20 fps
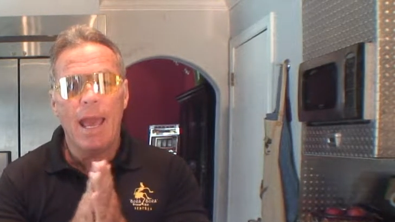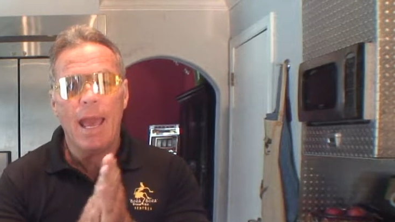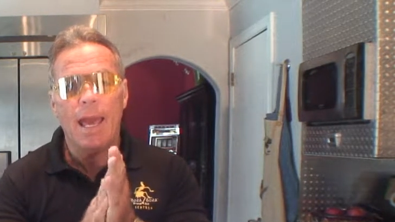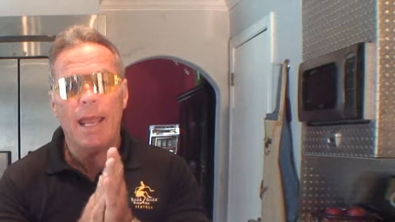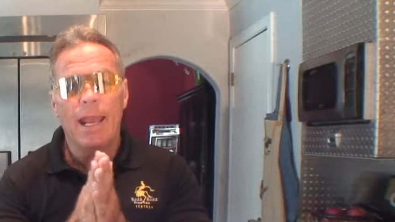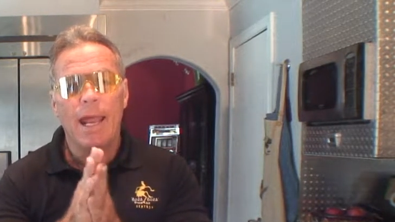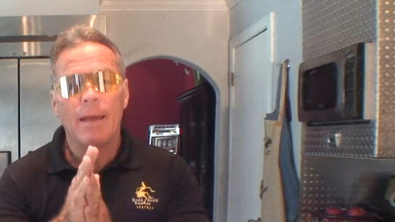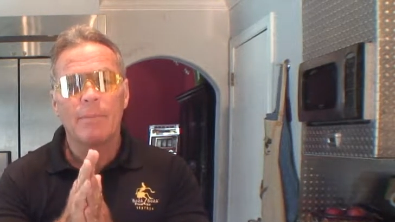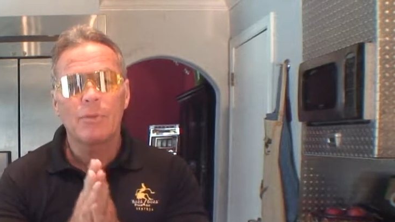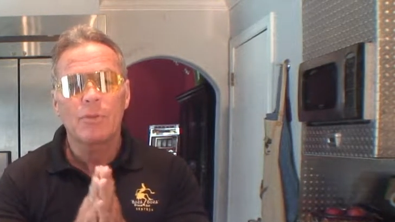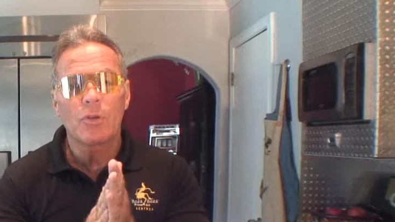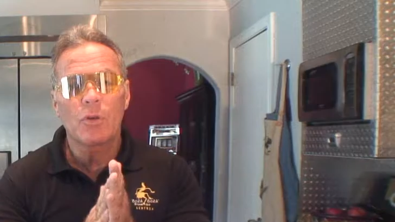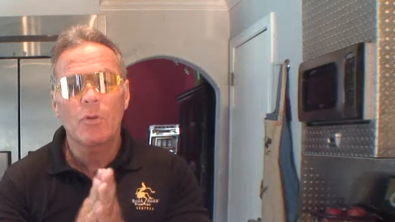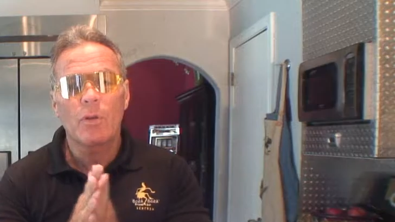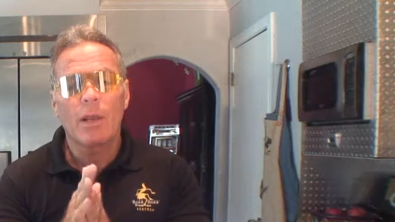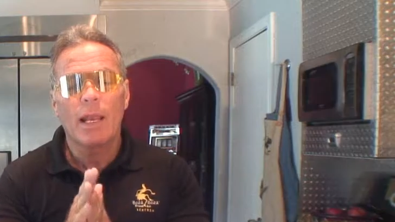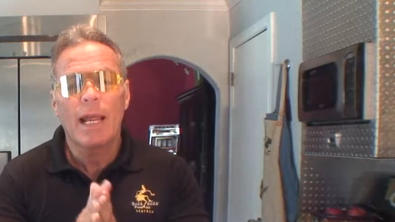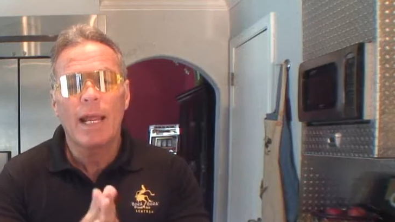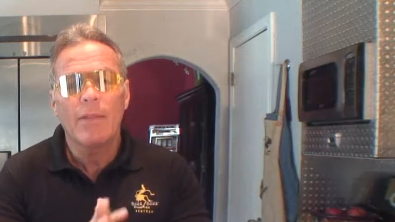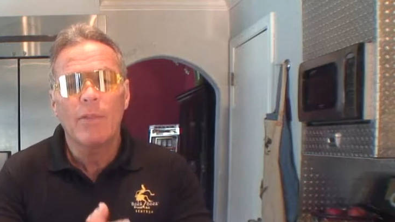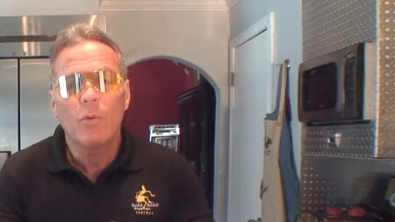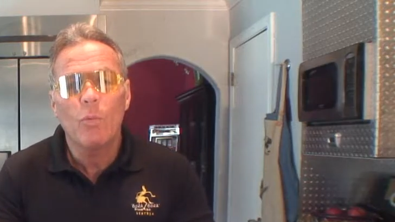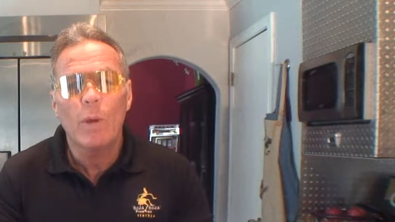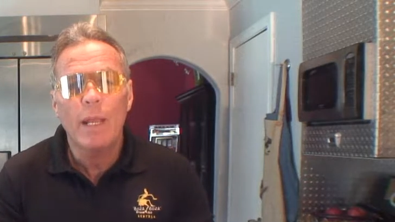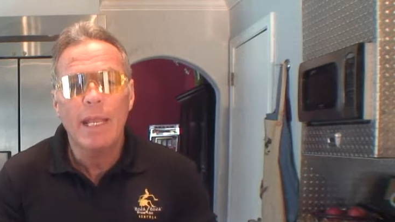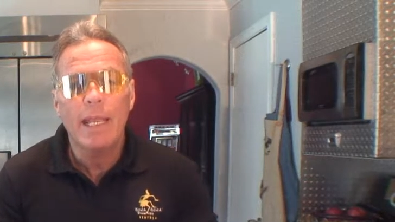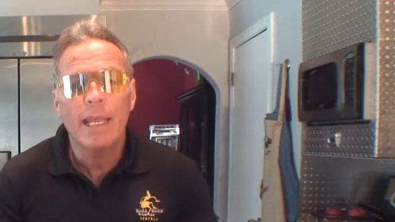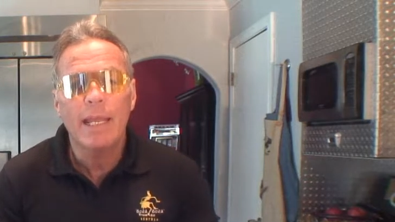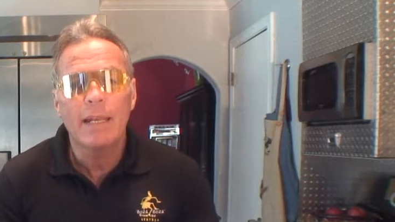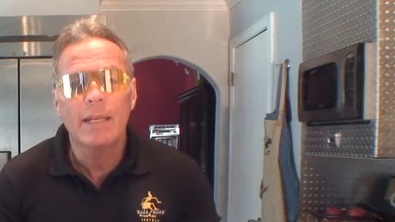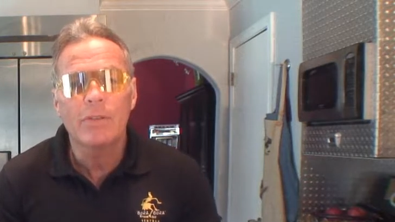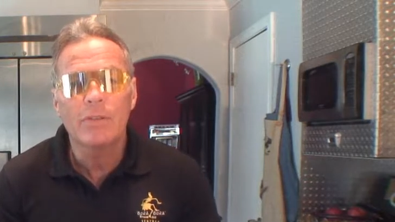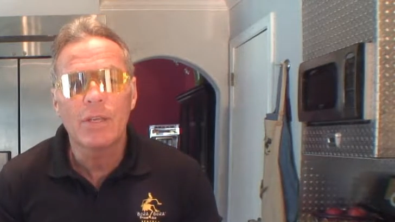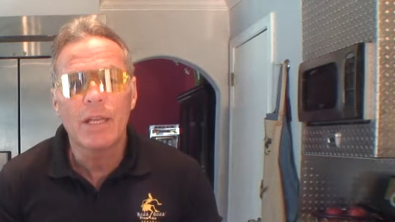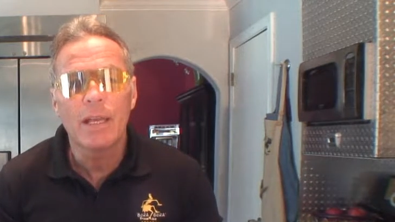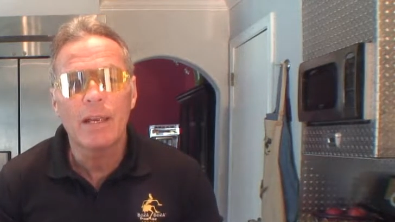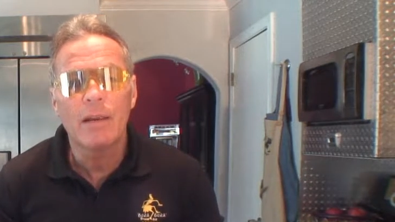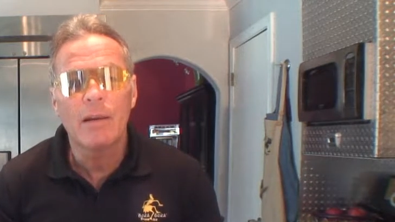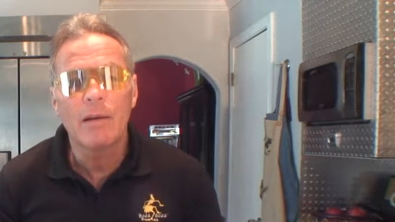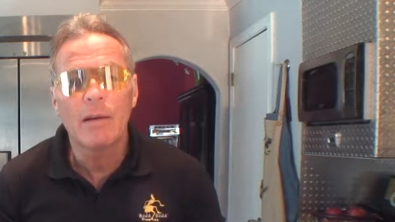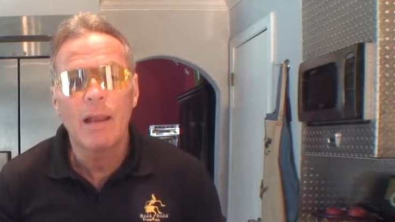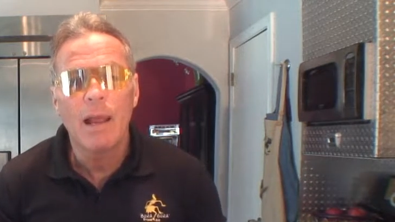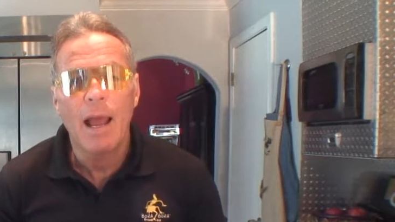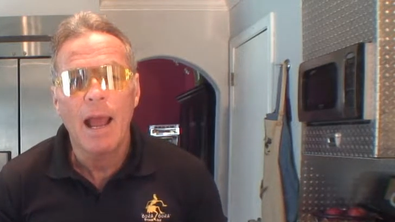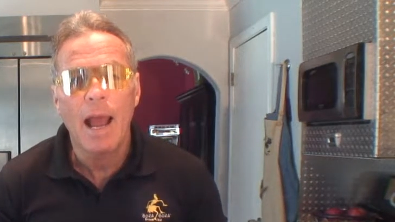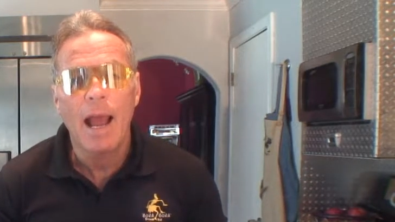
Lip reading: and I'm so glad the weekend is here.